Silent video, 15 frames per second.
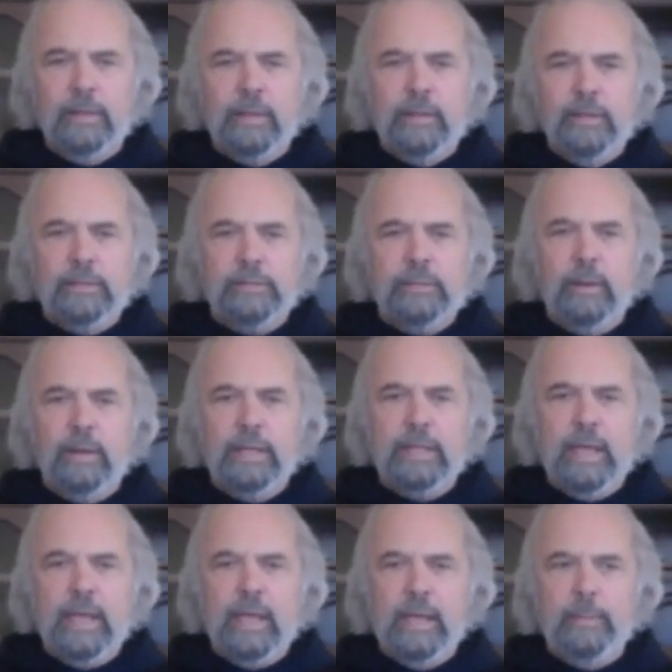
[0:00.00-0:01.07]
So I
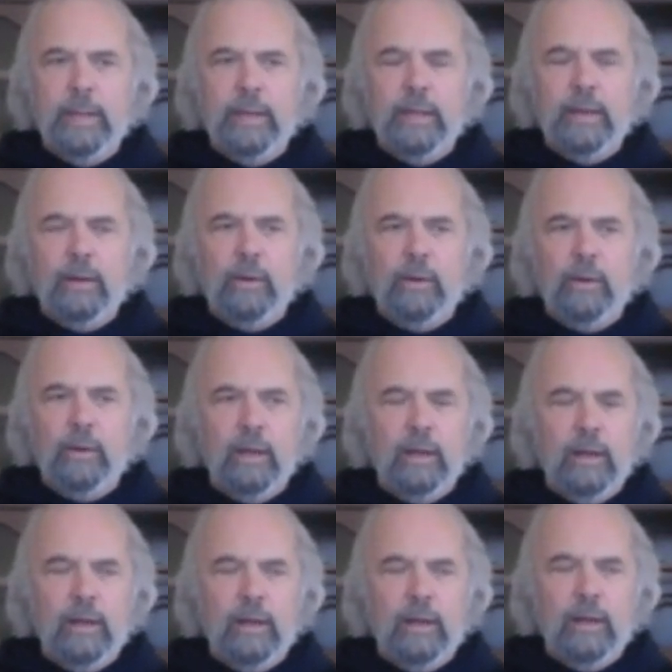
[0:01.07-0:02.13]
came and
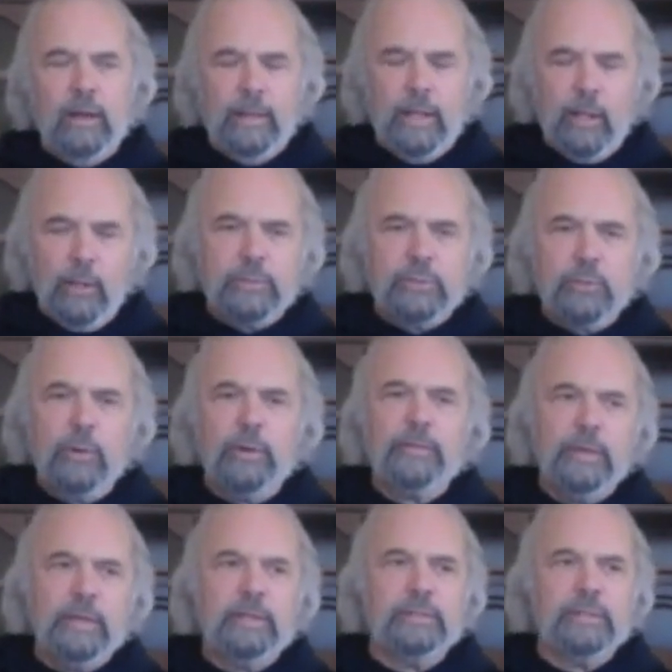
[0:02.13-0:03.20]
helped
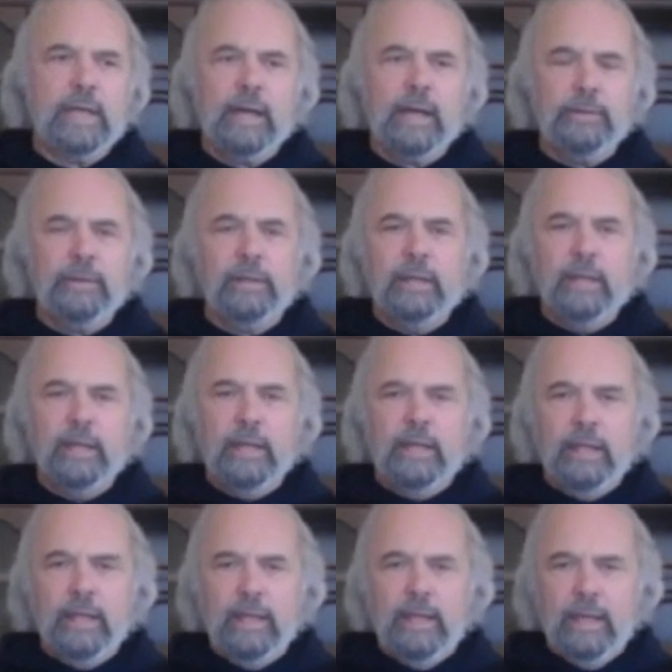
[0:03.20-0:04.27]
sort things out
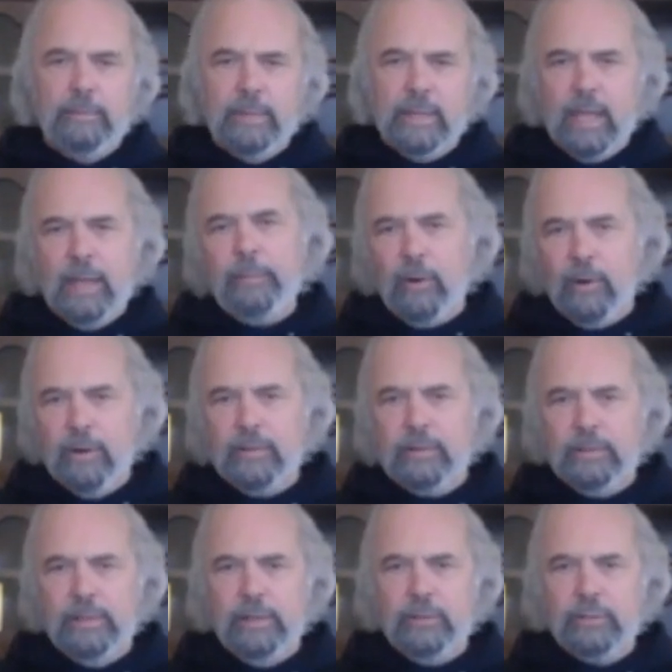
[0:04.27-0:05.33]
and became part of the
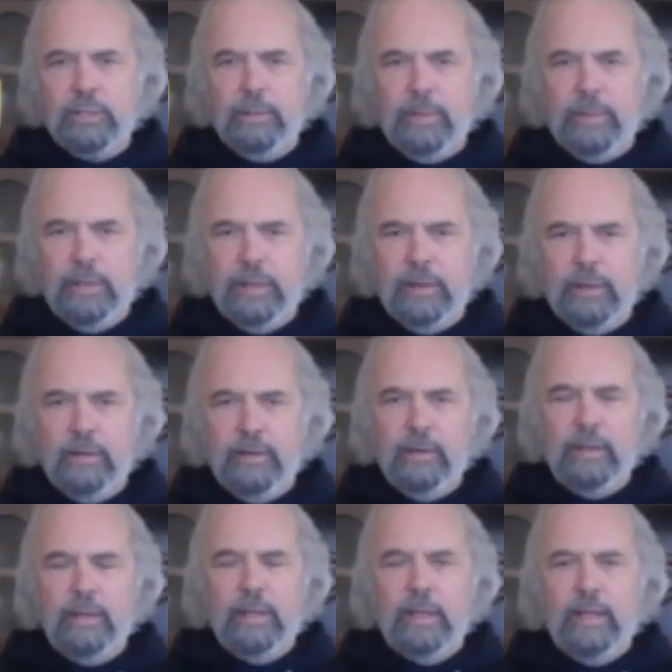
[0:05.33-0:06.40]
leadership here.
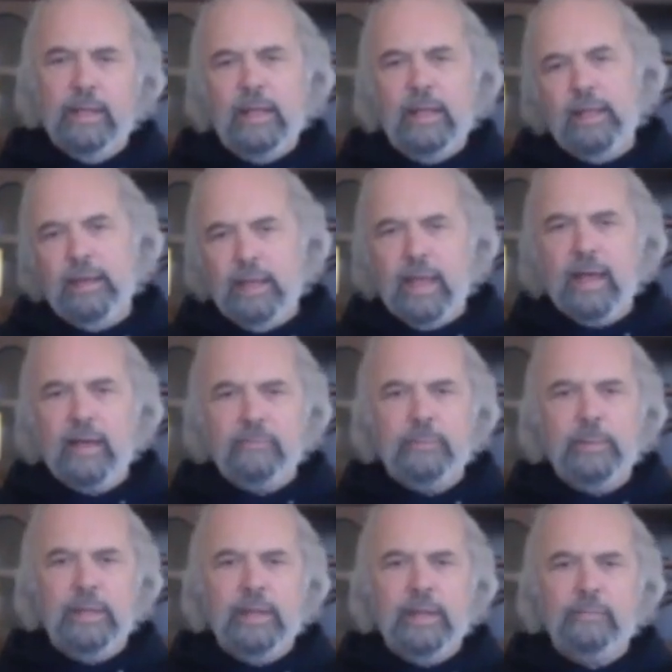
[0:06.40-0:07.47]
And I
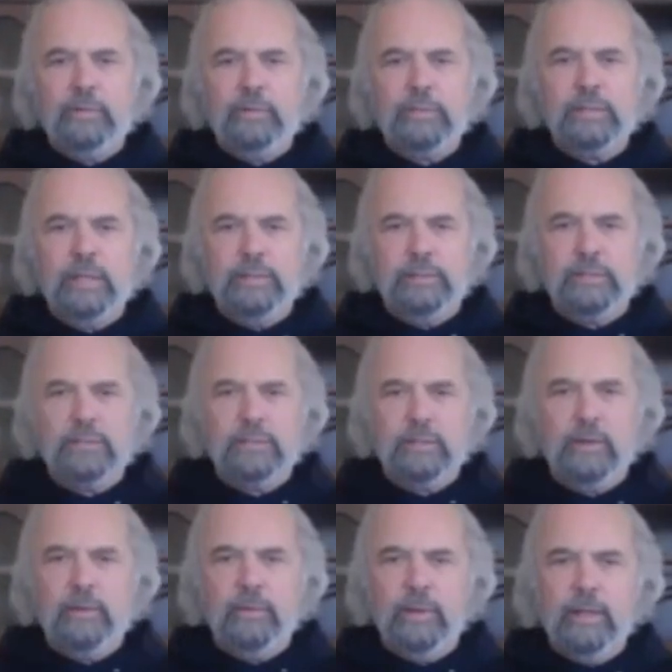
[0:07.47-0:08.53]
have been ever since.
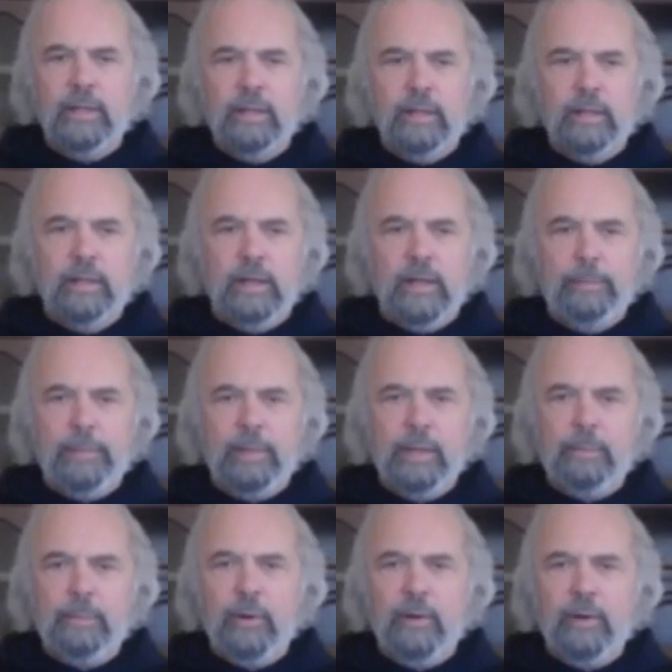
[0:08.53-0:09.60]
So I play
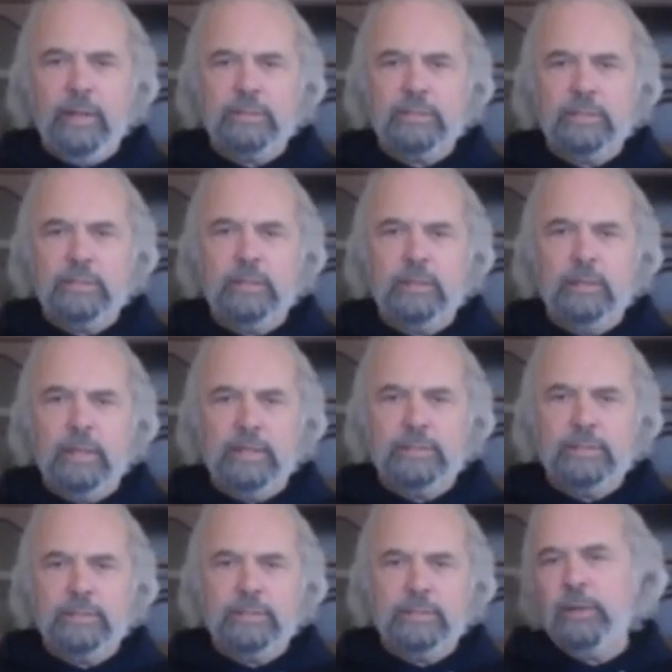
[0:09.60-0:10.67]
a part as the
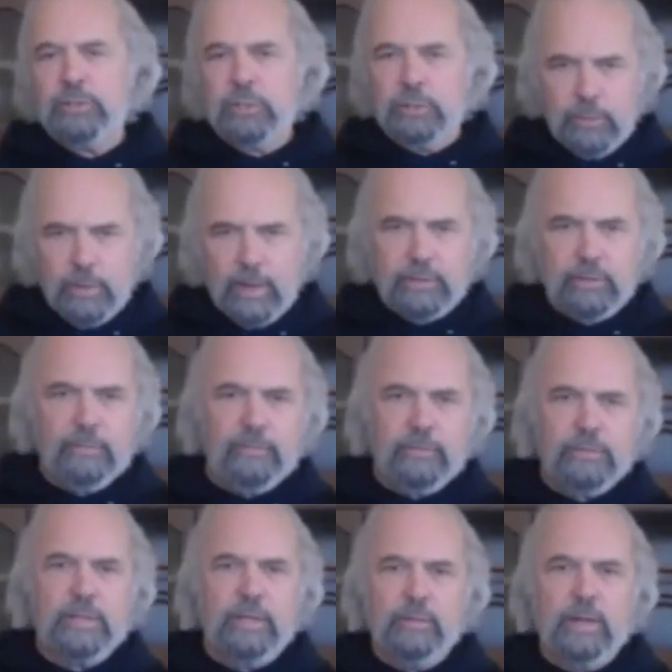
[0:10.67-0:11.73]
spiritual director for
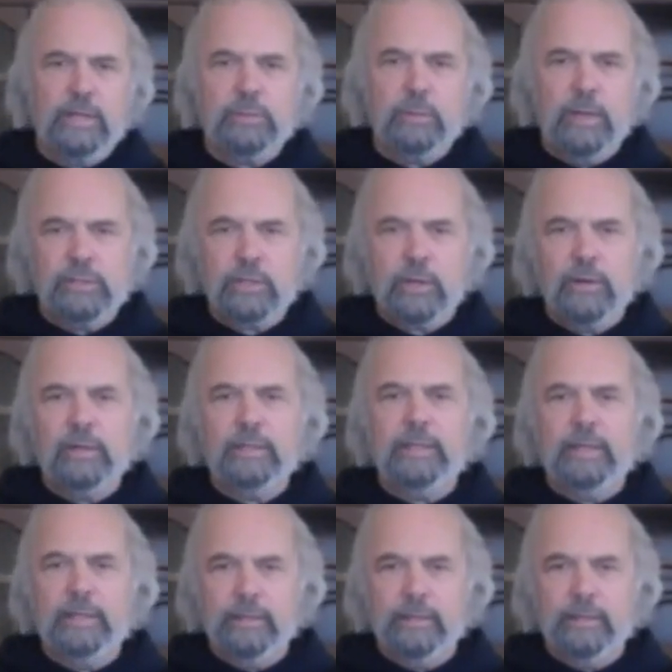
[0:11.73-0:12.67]
Sunrise Ranch currently.